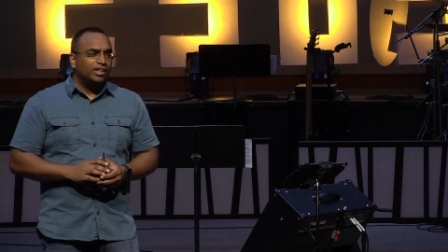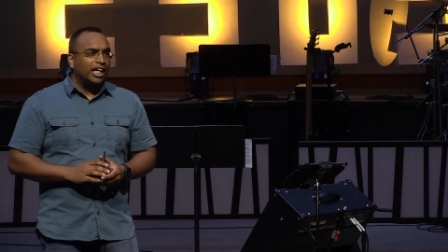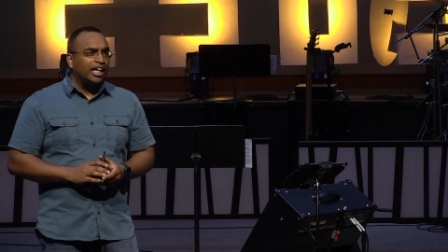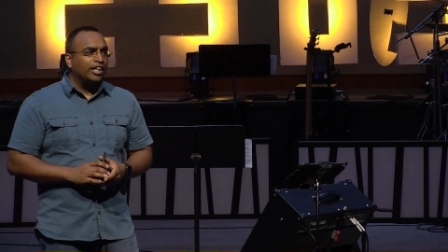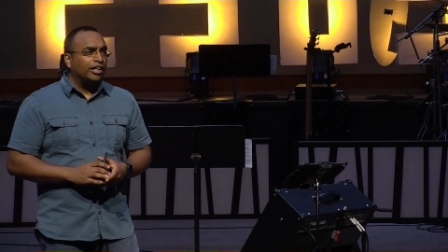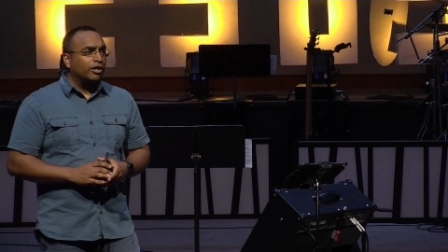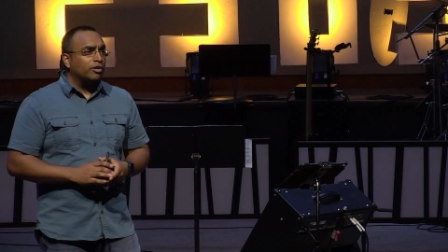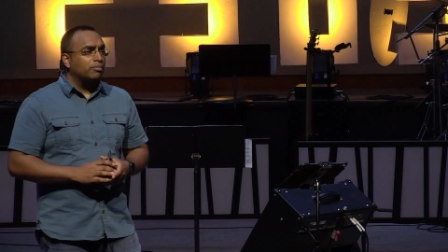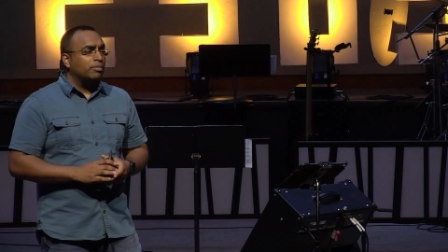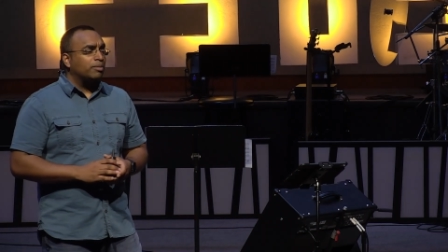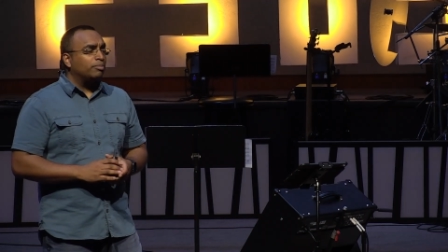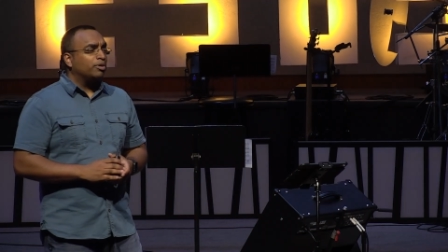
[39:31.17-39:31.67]

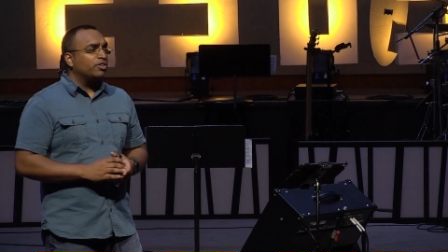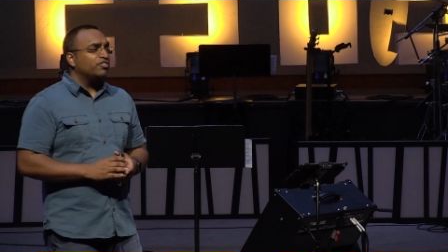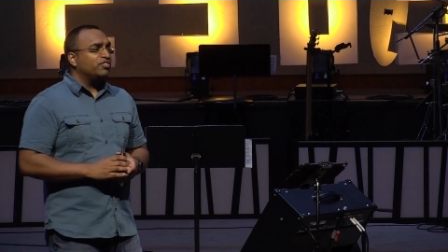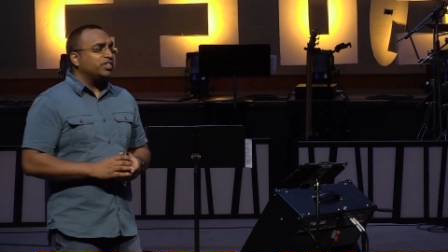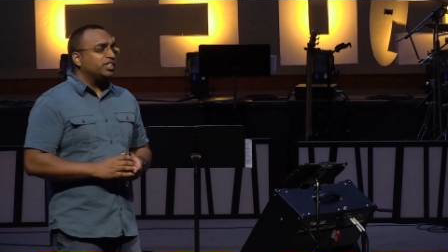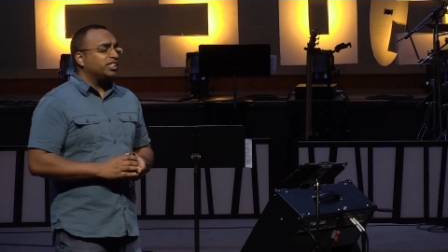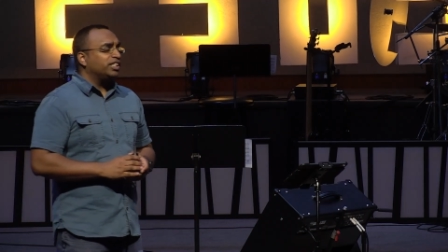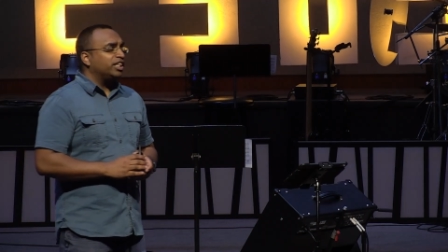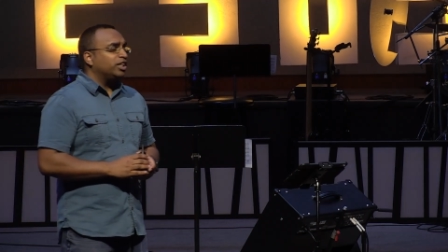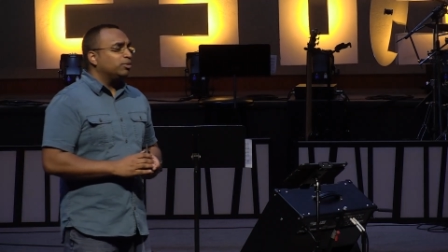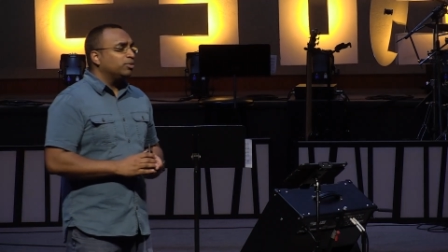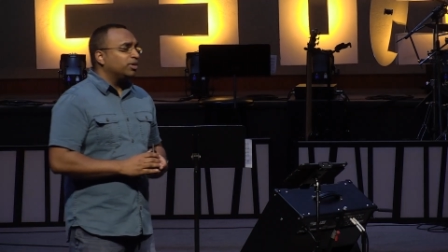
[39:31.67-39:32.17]
and I remember
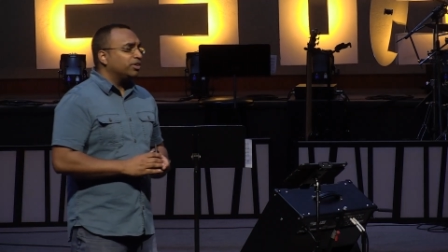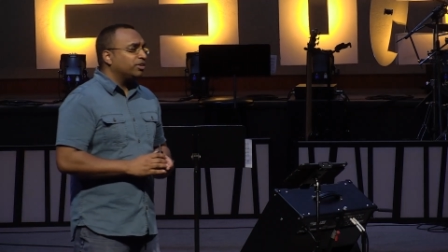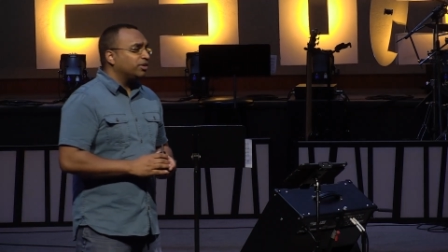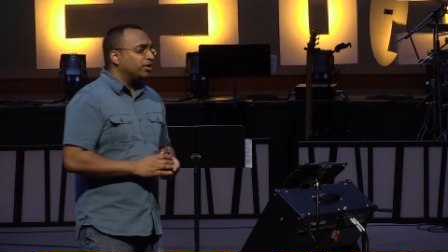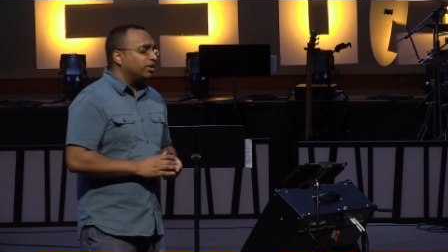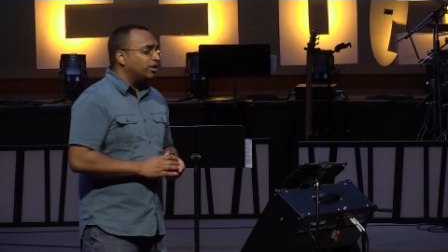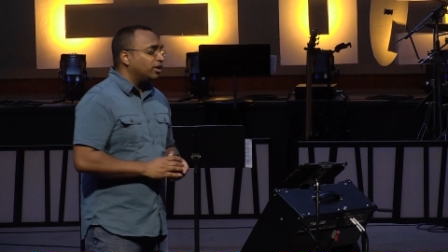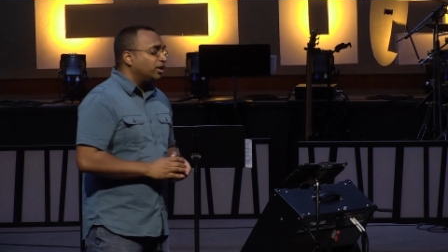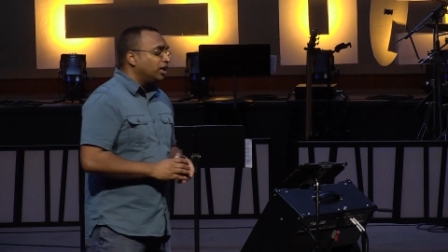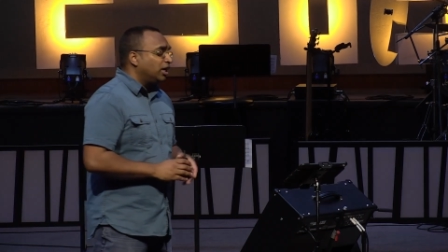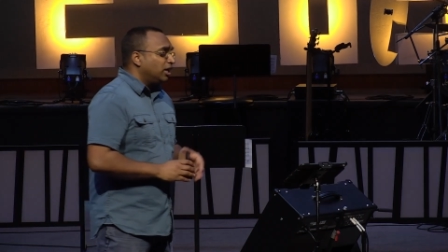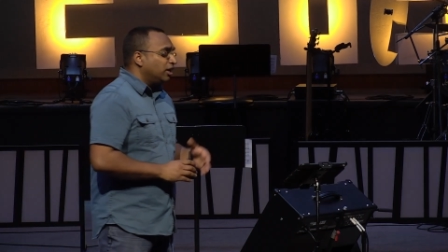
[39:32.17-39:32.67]
visiting with
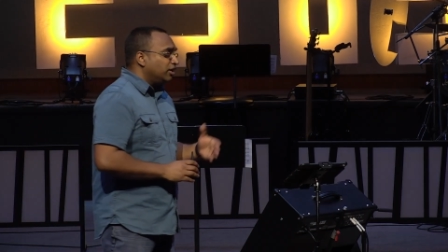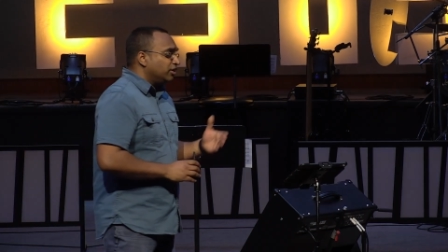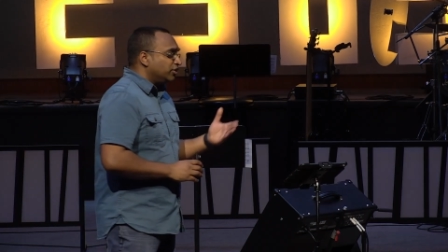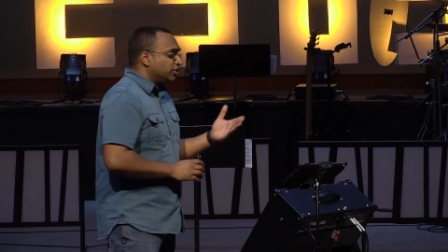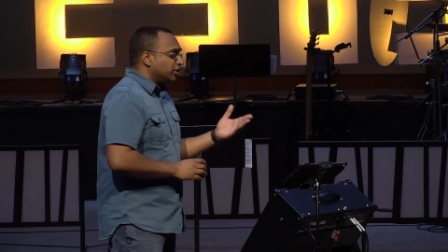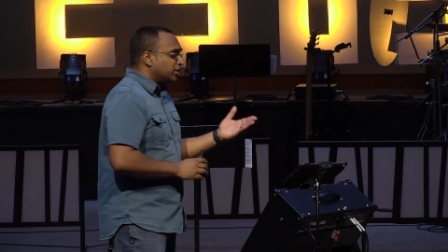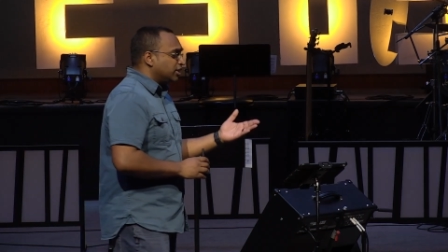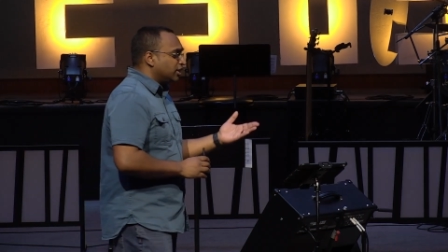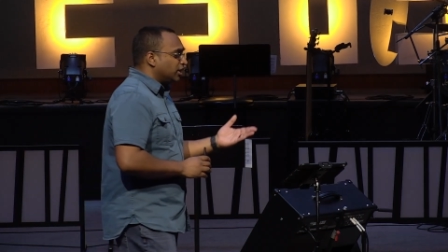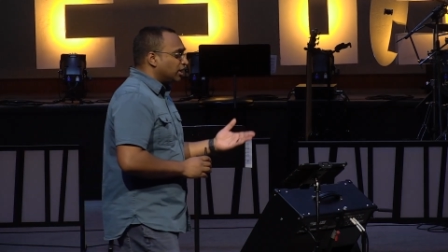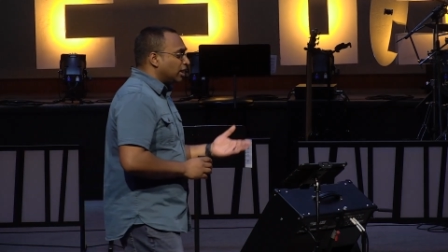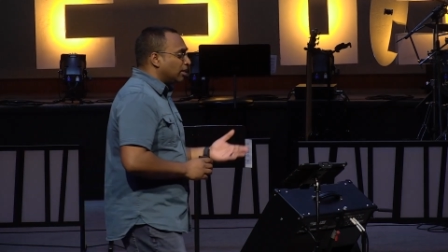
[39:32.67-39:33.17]
her
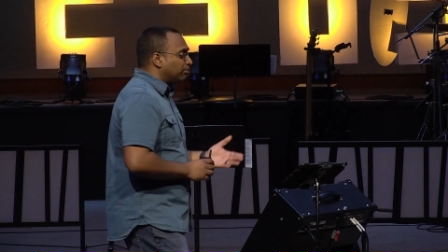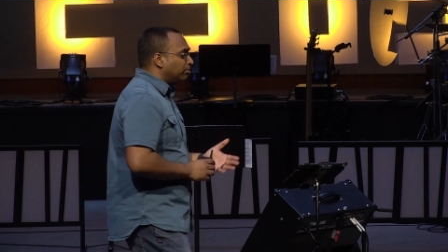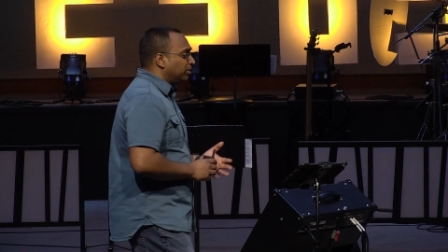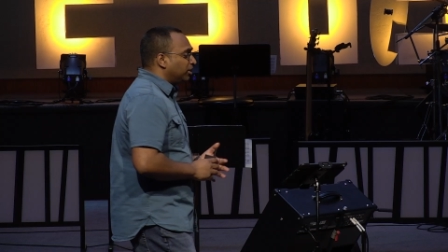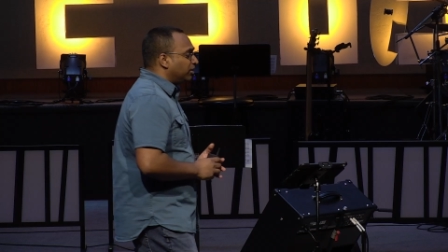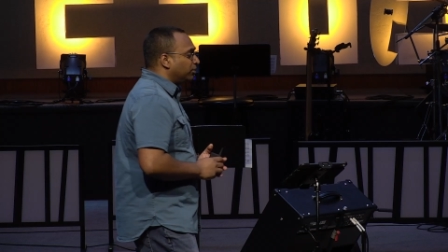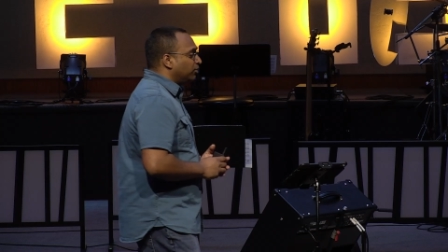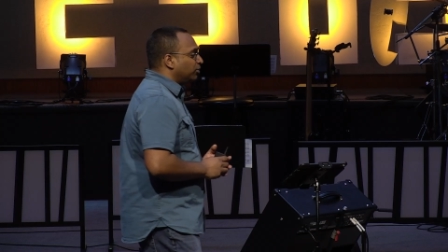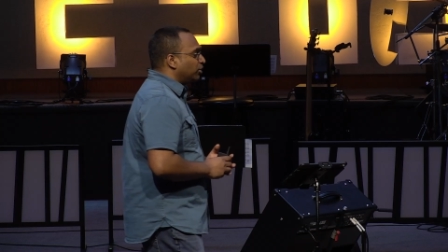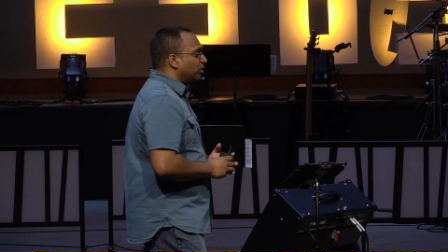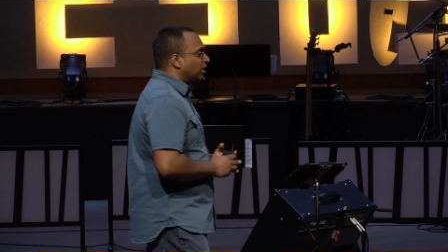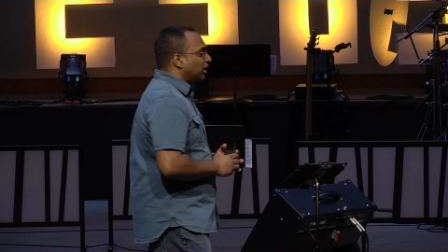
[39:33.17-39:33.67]
just a couple
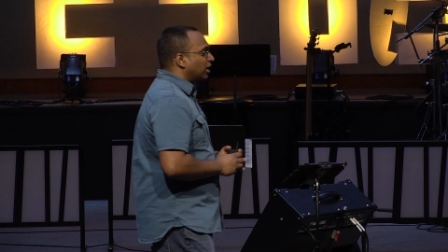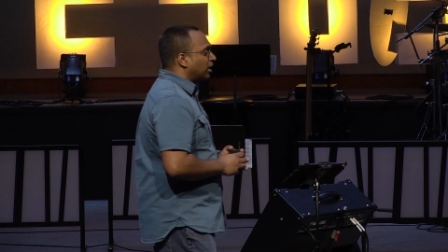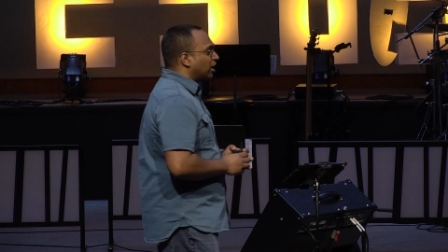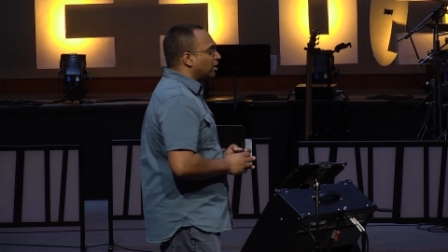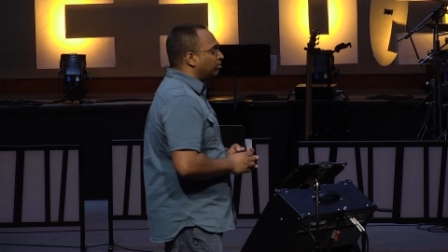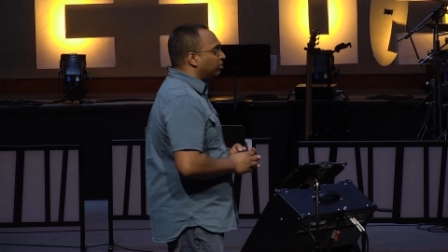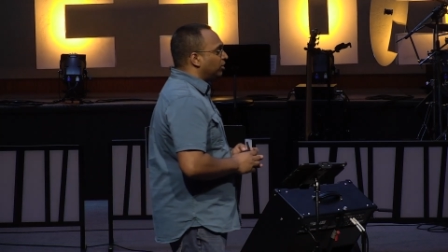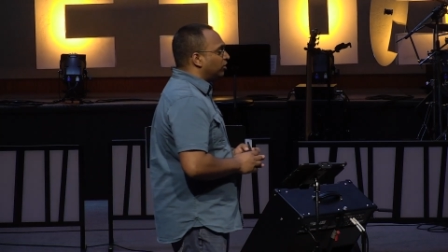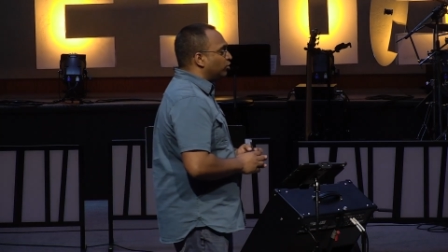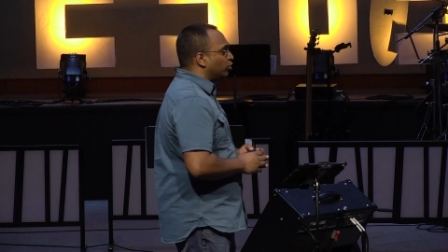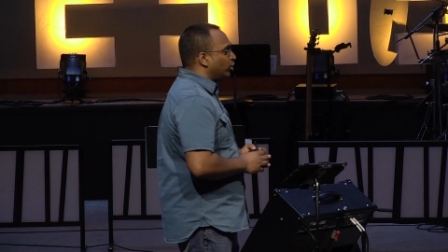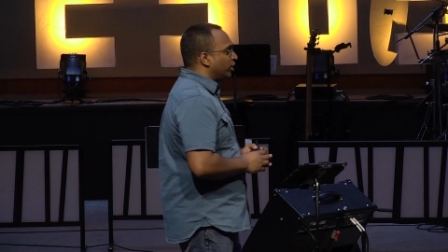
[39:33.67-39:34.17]

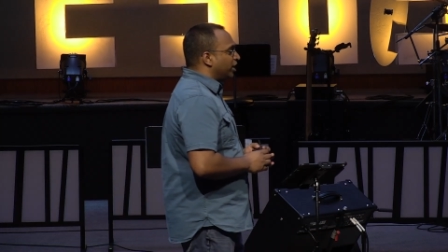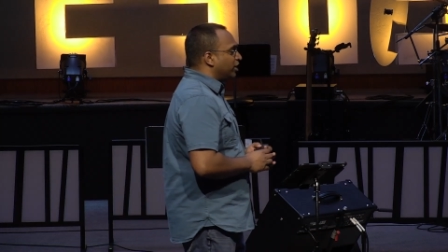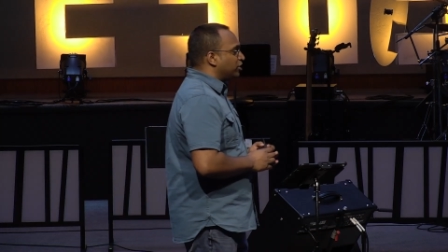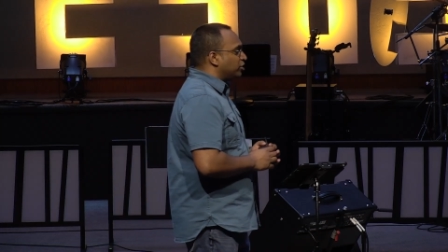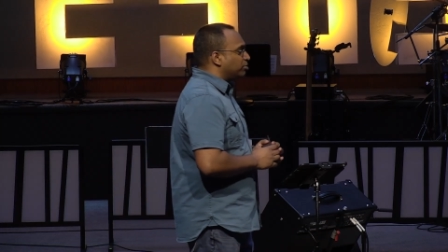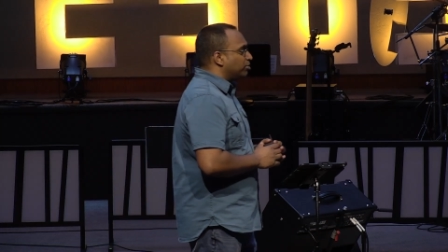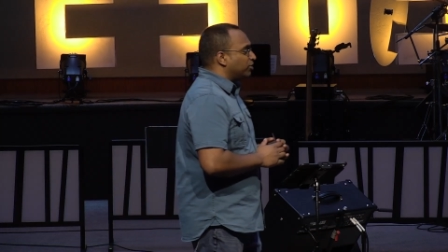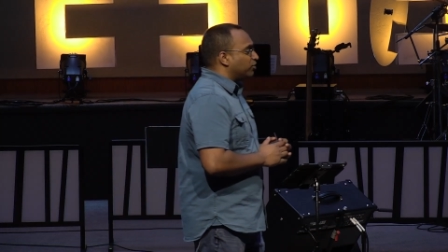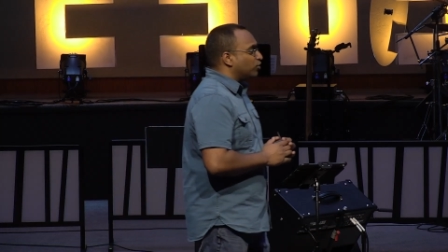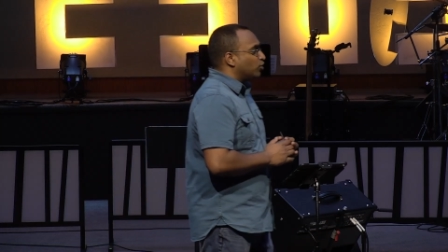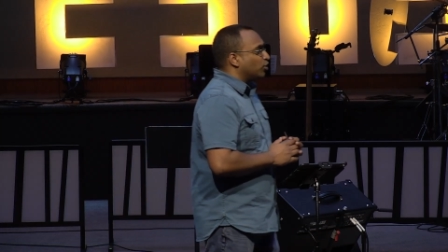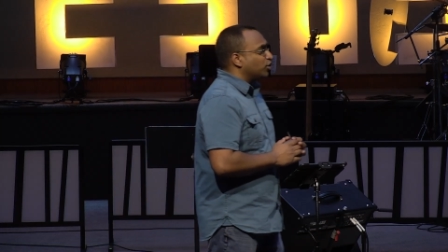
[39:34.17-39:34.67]
of weeks
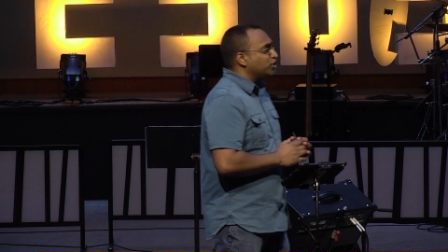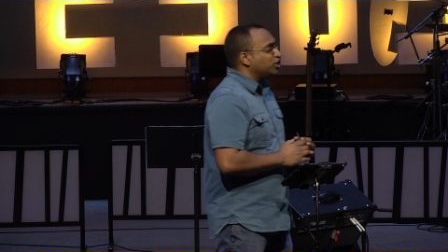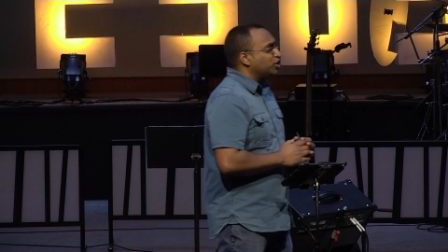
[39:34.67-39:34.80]
before